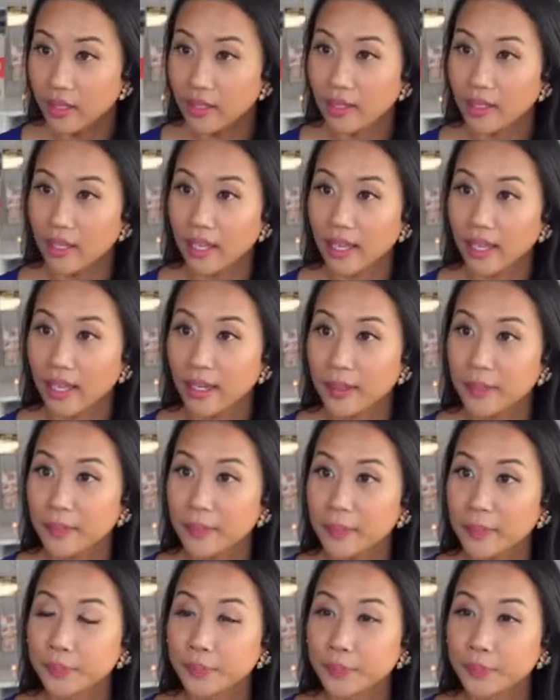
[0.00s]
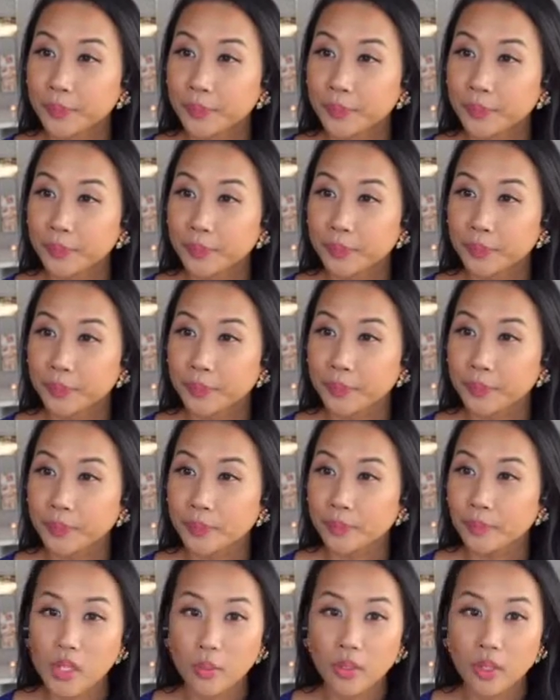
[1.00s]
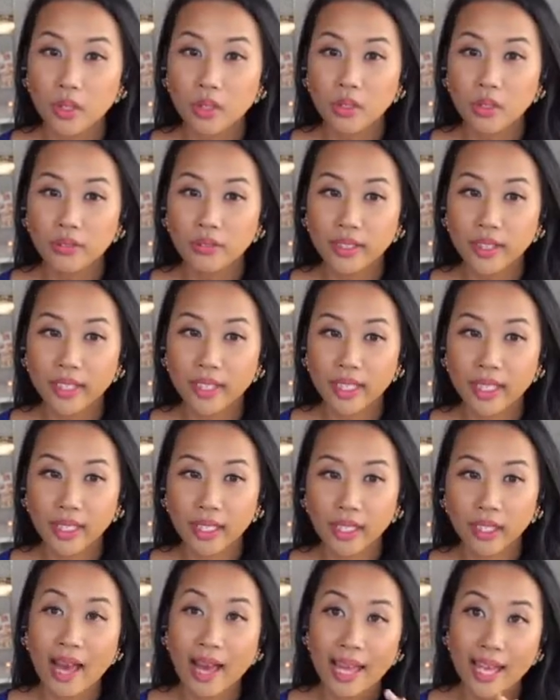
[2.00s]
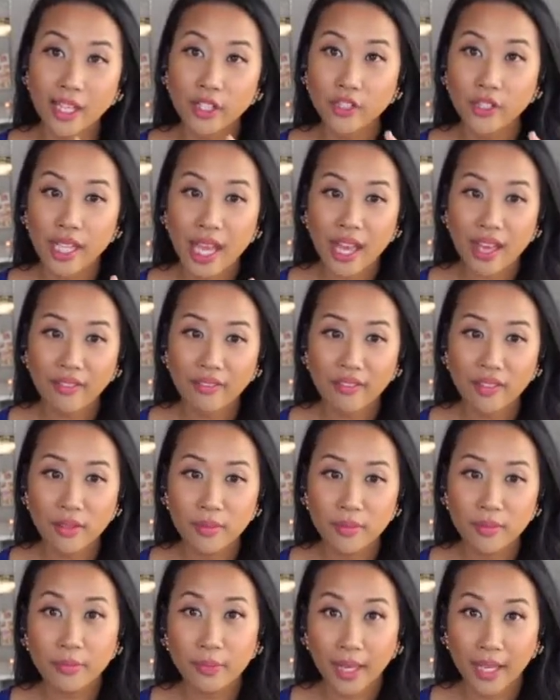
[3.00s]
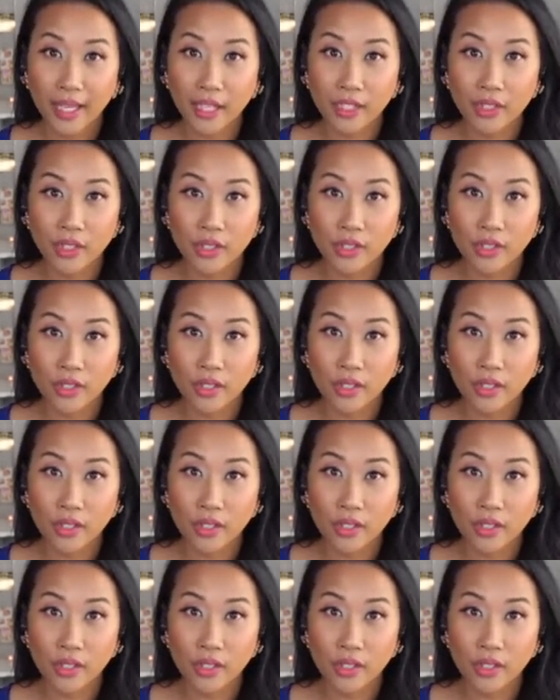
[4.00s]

Okay. So we'll go over here. I actually have a media page,